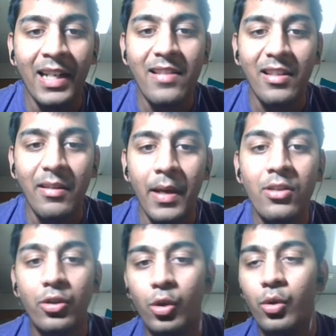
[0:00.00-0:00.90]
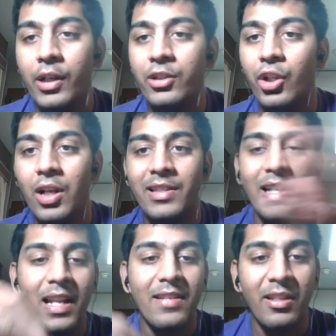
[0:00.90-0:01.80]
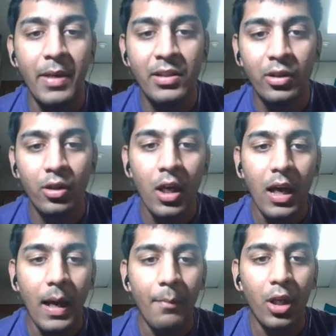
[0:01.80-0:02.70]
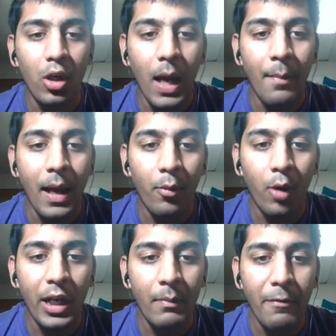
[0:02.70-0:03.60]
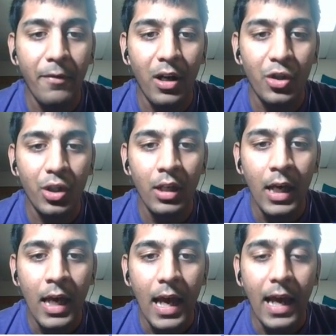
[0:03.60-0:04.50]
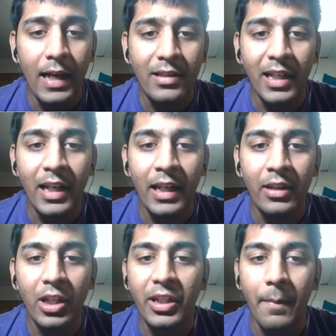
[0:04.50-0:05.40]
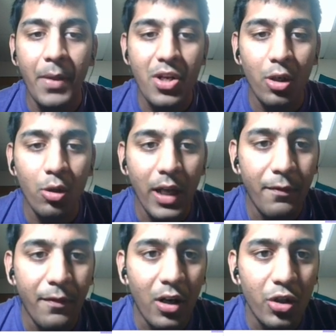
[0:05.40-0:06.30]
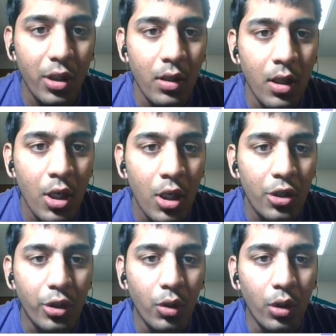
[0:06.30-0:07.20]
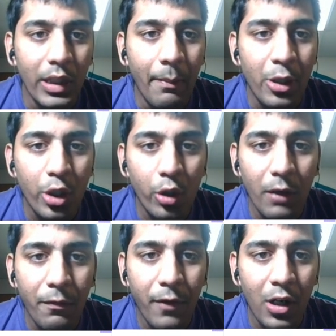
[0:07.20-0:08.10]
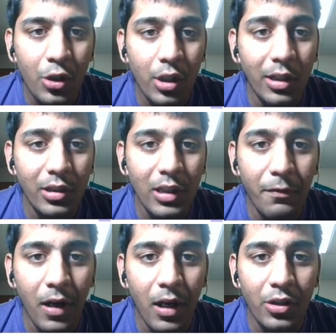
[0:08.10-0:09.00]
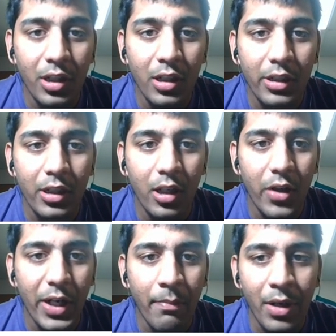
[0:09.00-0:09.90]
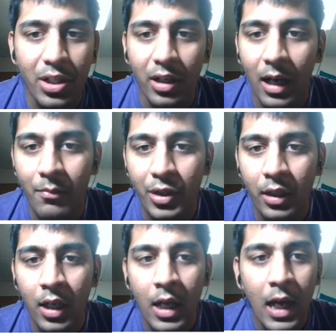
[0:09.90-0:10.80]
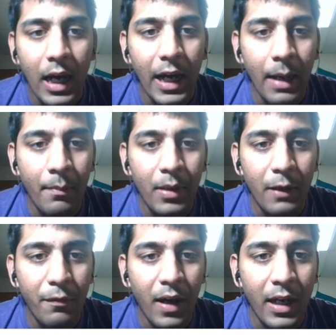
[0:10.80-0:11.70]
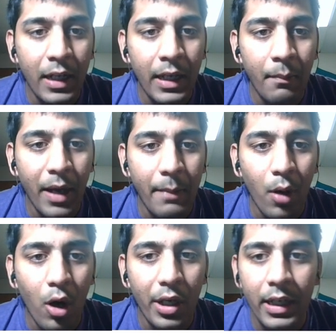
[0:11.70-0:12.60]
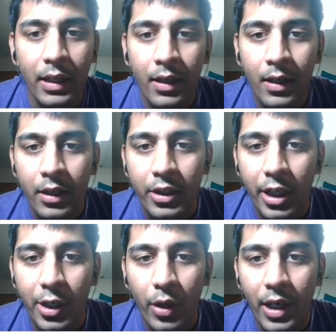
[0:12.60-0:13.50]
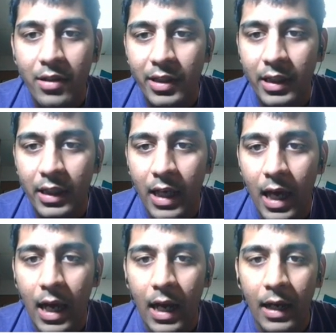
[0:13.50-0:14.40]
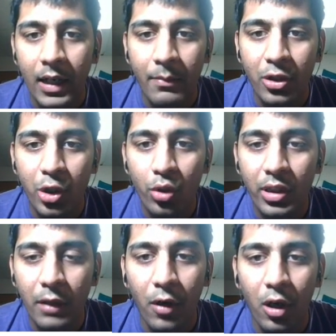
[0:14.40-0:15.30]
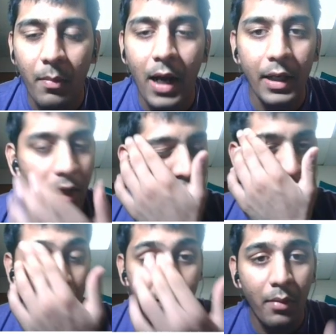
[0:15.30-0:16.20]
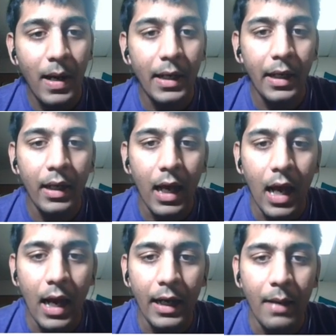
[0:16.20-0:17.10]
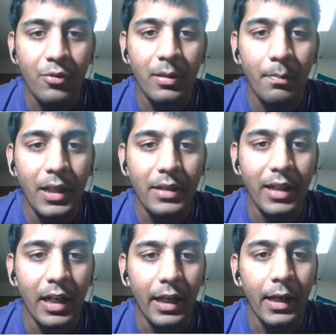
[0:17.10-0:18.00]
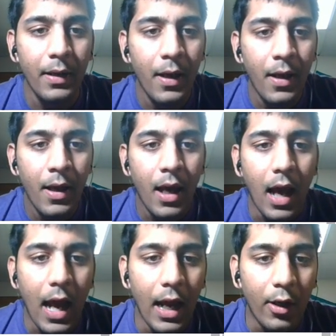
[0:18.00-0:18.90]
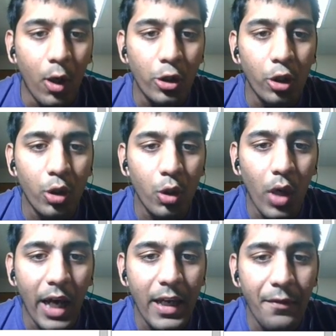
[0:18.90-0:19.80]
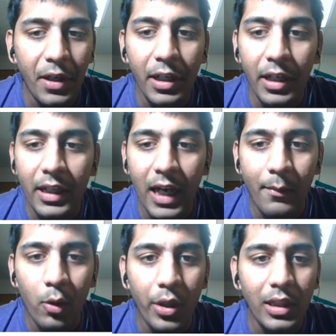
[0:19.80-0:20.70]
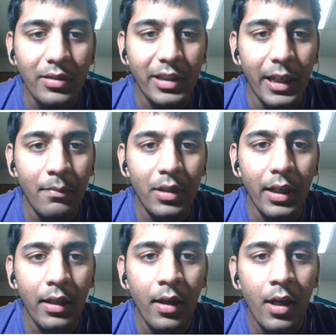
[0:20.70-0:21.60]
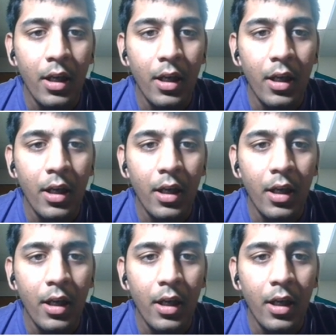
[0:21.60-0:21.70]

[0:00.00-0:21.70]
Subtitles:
send SMS. So it's going to send an SMS. I'm calling my function and sending the temperature to that function. So let me show you the function. This is a function. Here the temperature comes in. I am defining my body. Here you can see, and I'm just using the formatting, string formatting, and I'm simply sending it. And also through IFTTT, I'm doing the same thing.